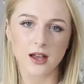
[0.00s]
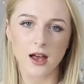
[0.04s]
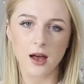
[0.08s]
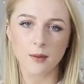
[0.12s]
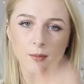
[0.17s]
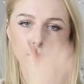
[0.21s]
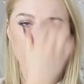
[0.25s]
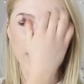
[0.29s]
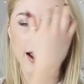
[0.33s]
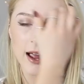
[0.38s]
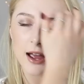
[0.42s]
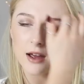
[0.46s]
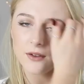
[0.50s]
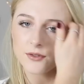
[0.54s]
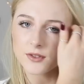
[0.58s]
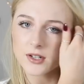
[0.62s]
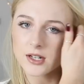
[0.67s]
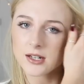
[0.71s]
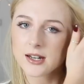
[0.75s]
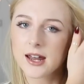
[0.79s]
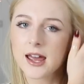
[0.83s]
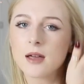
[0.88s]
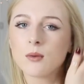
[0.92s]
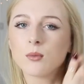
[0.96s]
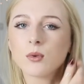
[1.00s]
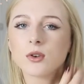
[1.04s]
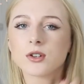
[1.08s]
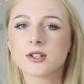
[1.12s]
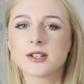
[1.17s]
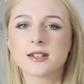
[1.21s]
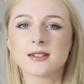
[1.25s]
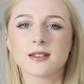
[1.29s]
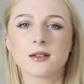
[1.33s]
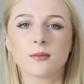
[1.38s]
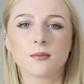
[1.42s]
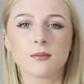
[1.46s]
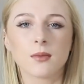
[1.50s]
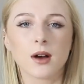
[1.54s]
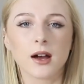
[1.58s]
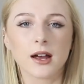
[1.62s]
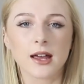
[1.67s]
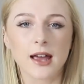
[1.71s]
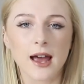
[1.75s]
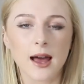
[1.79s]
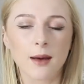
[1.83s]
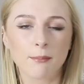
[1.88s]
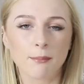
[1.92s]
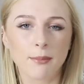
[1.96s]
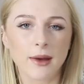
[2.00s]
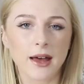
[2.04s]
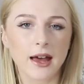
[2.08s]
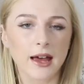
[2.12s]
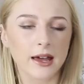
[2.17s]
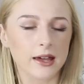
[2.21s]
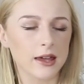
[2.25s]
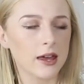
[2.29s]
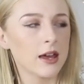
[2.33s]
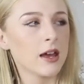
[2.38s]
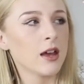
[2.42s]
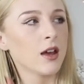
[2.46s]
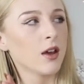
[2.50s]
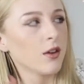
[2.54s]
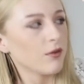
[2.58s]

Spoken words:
I have done a what is in my handbag